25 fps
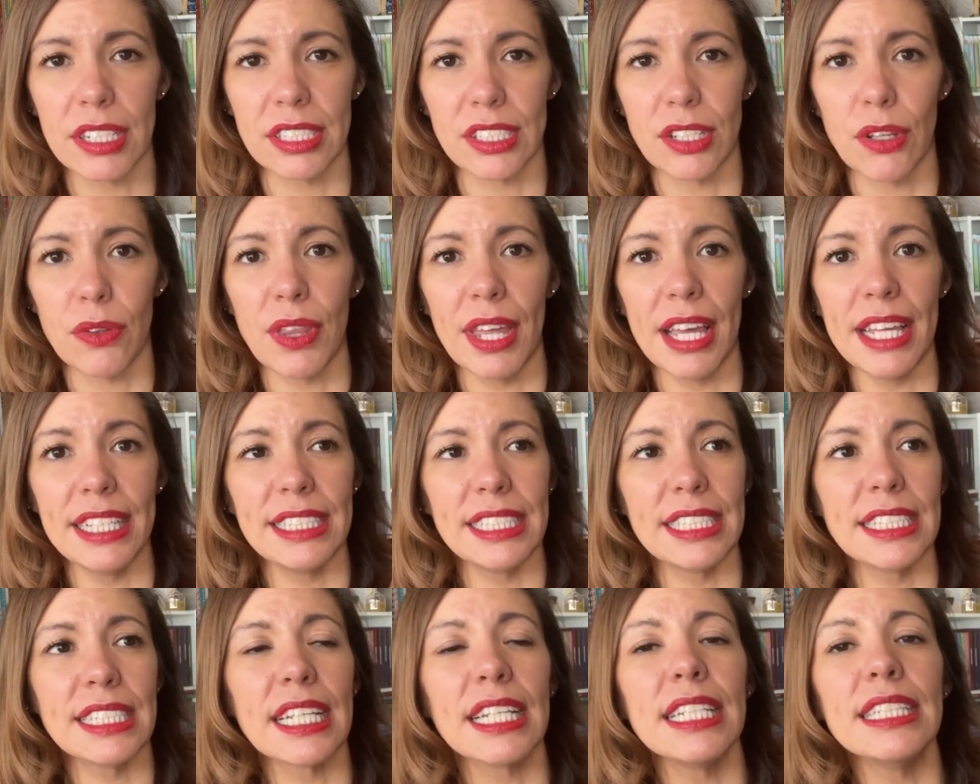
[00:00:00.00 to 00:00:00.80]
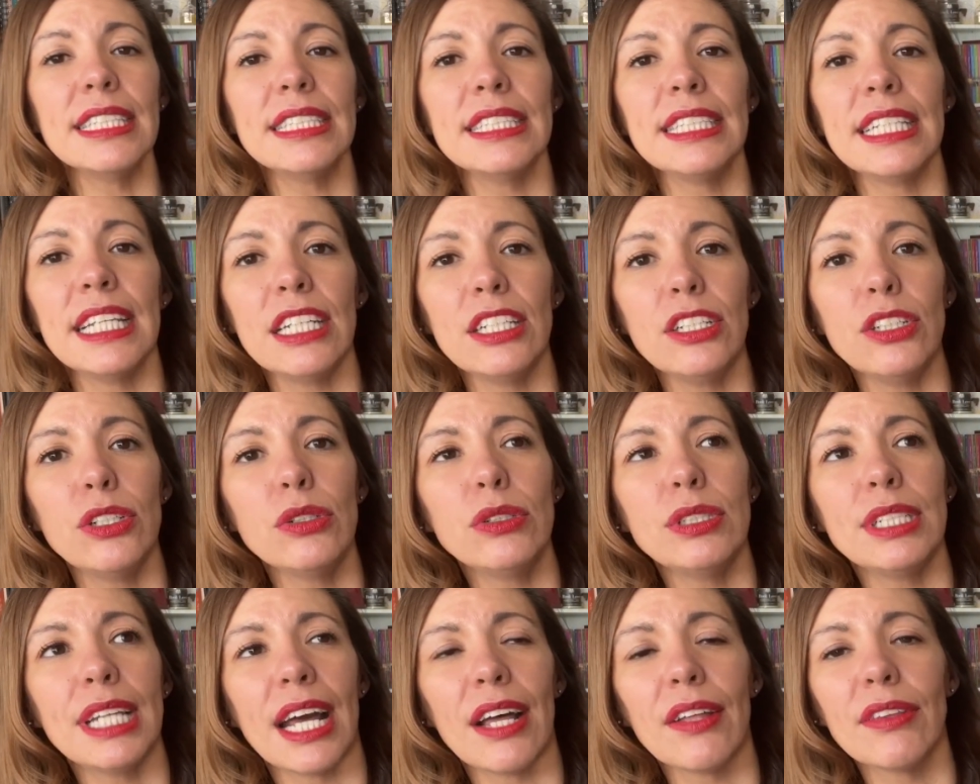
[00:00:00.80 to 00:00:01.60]
So they just
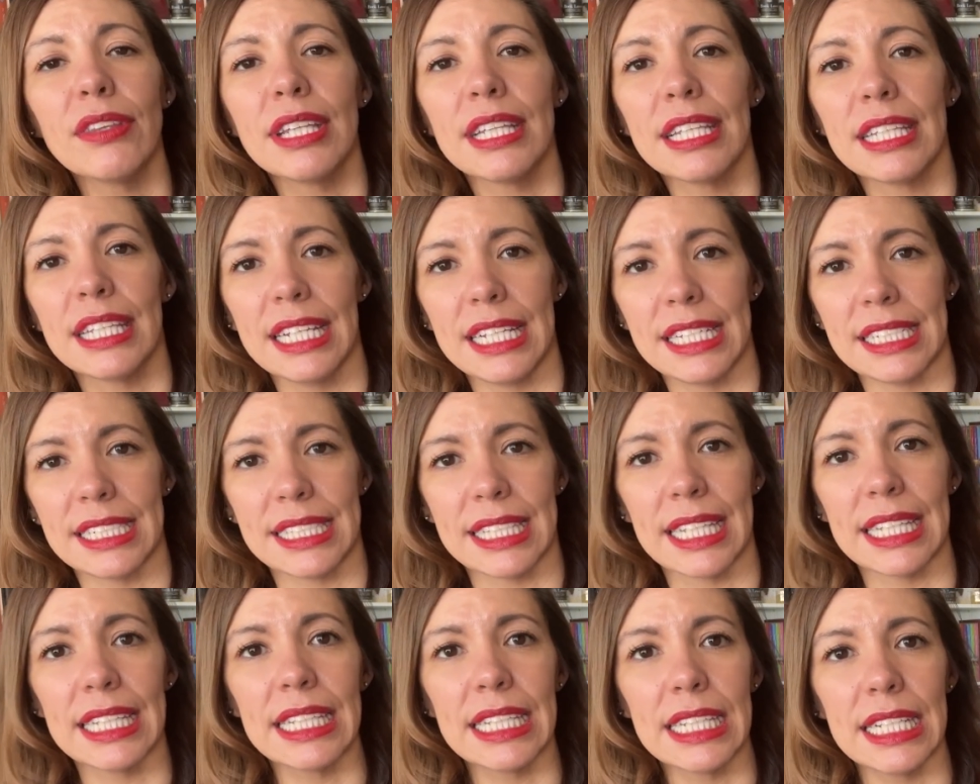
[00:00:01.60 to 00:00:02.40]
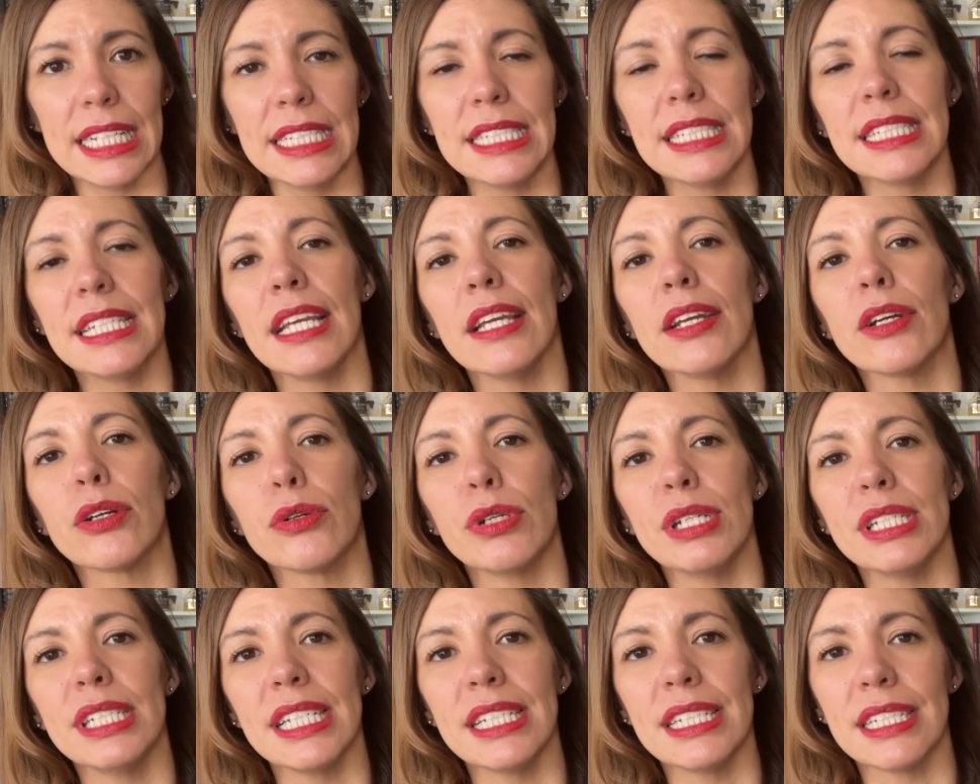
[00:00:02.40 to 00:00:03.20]
continue down the list. The list
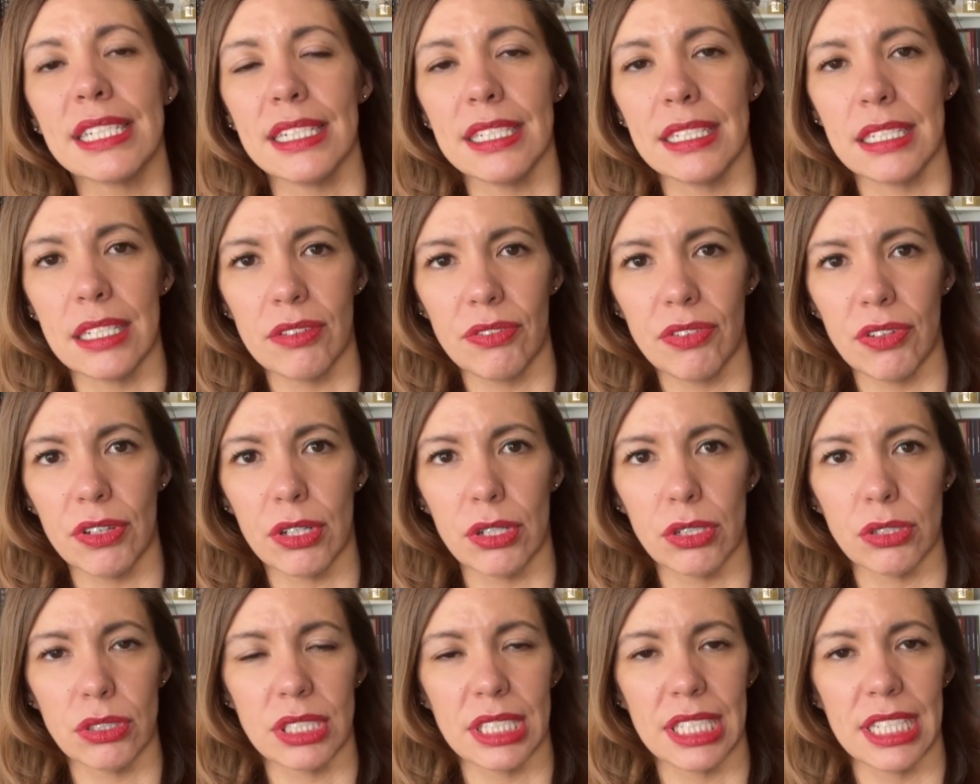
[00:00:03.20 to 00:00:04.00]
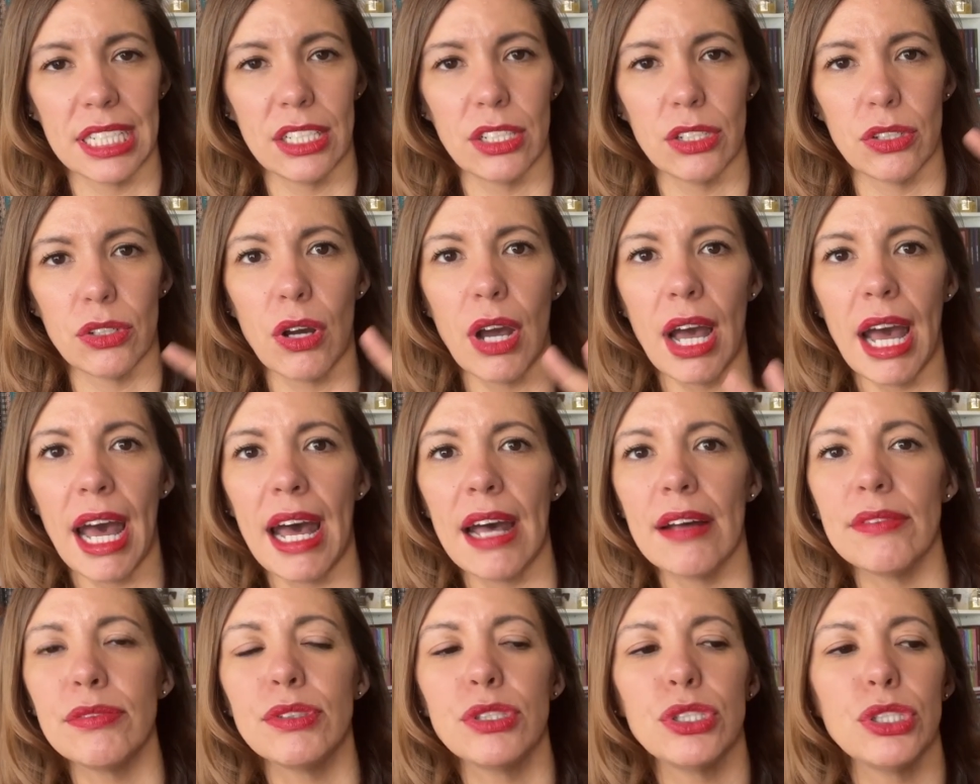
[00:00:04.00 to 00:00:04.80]
increases in difficulty. You don't
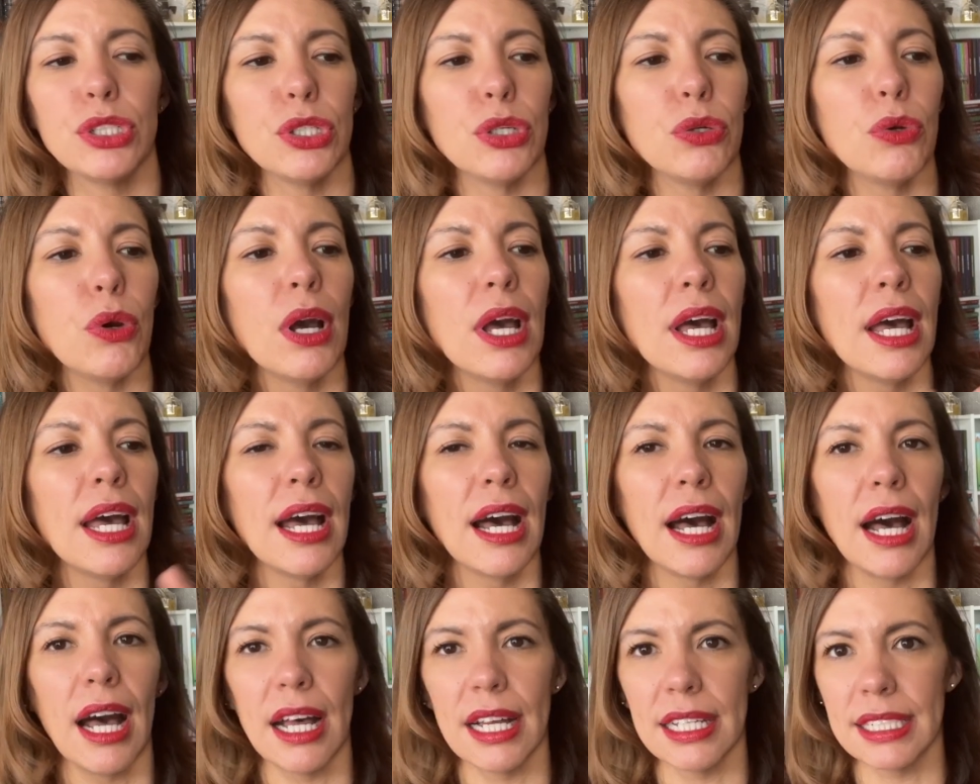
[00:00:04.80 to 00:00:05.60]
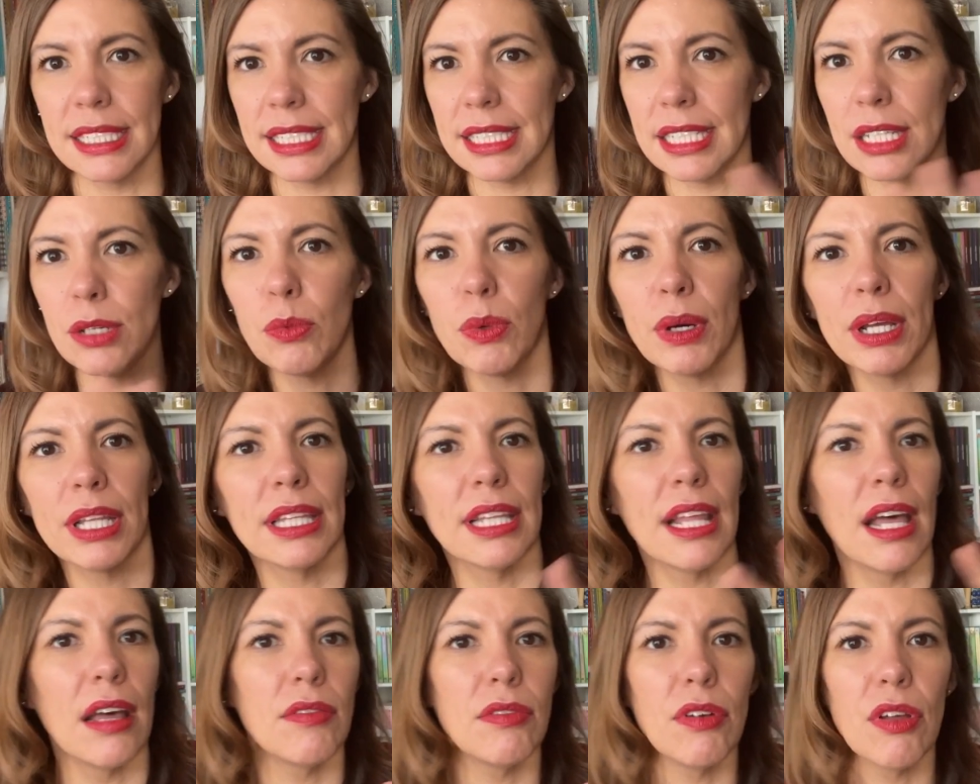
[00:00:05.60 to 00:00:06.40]
have to see what
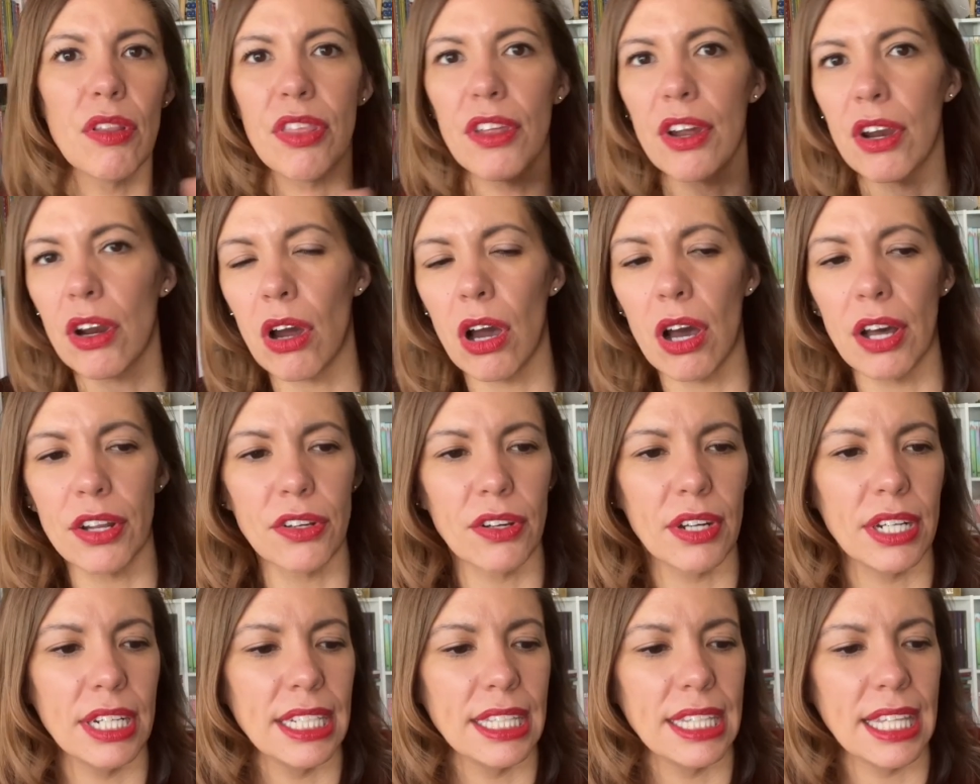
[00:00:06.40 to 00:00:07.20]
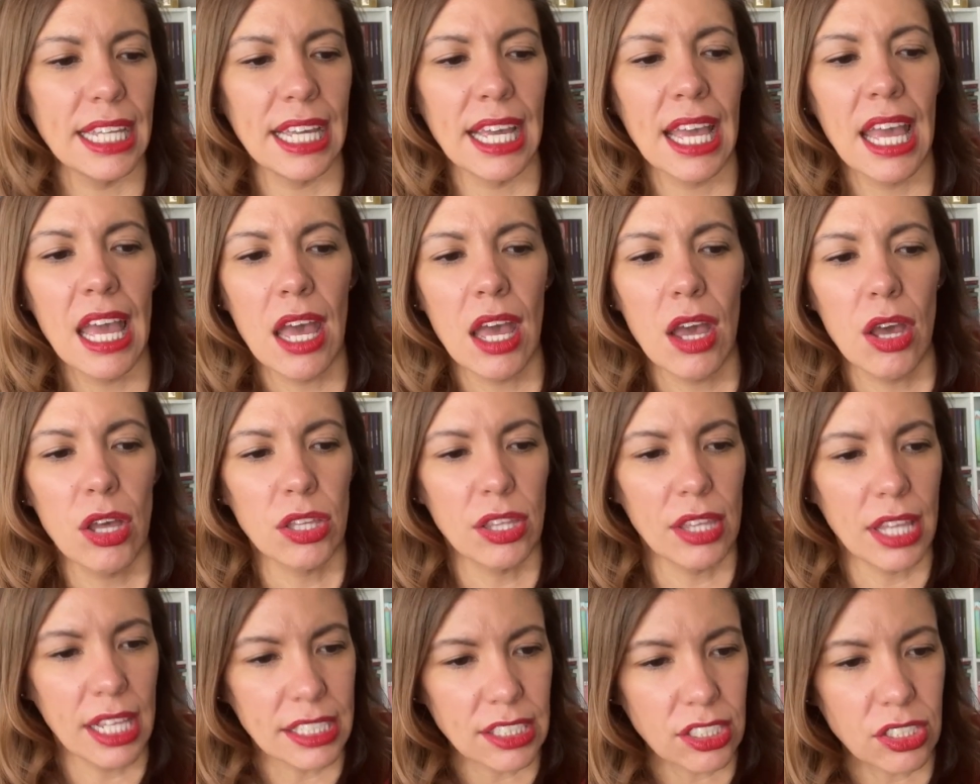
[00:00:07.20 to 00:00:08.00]
level they're on or anything.
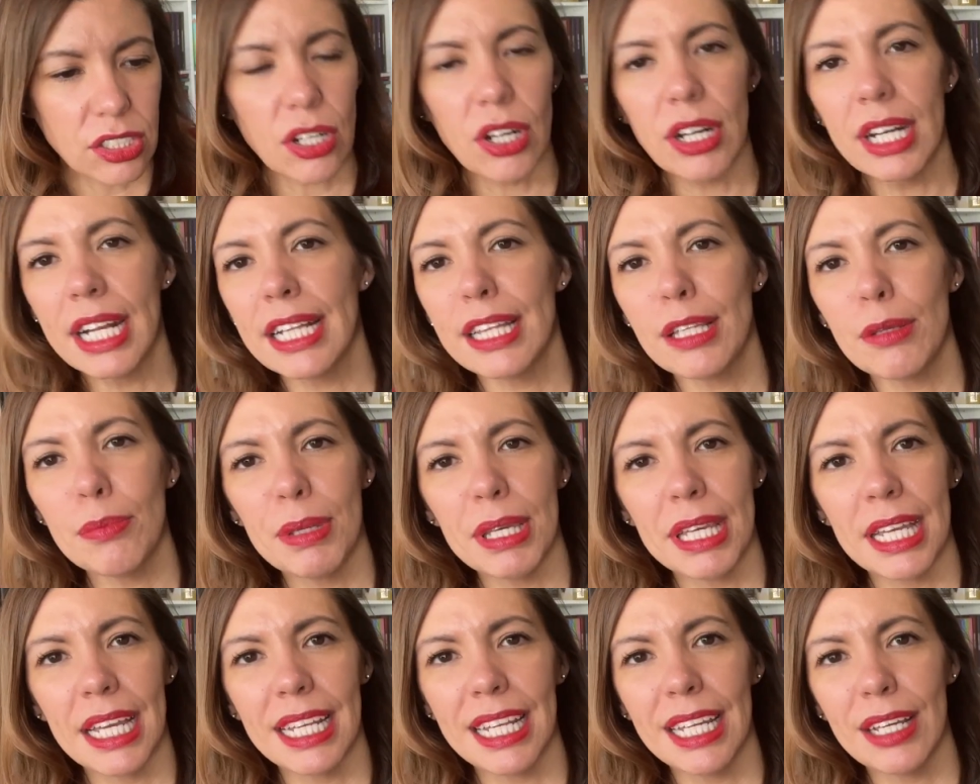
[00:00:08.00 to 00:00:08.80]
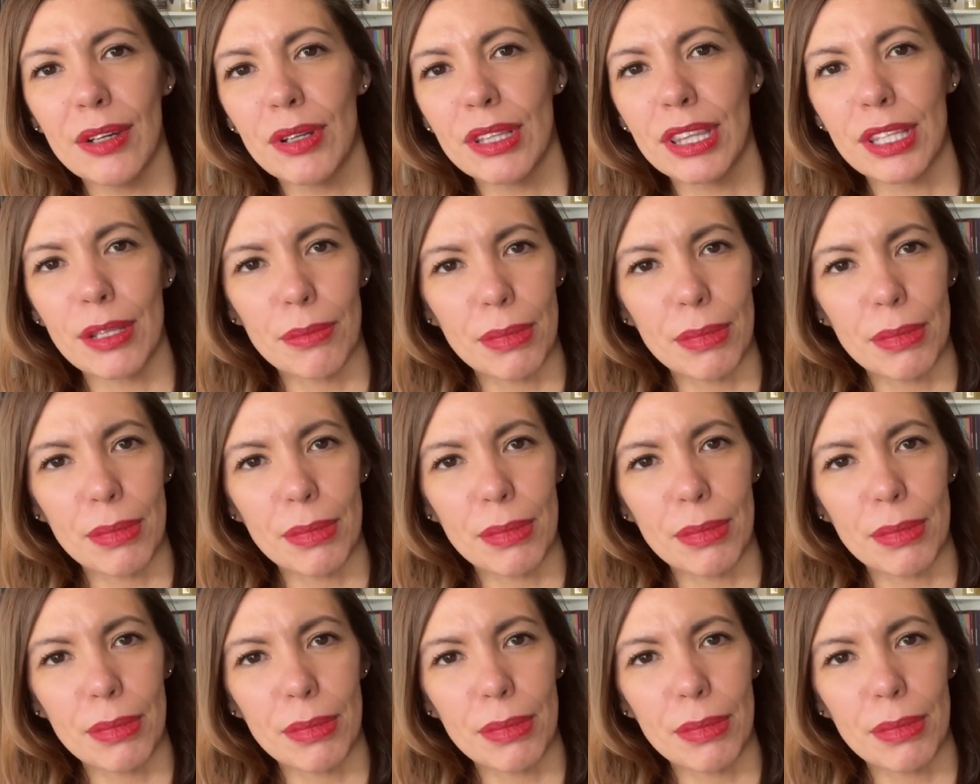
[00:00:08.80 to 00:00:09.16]
They start at the beginning with the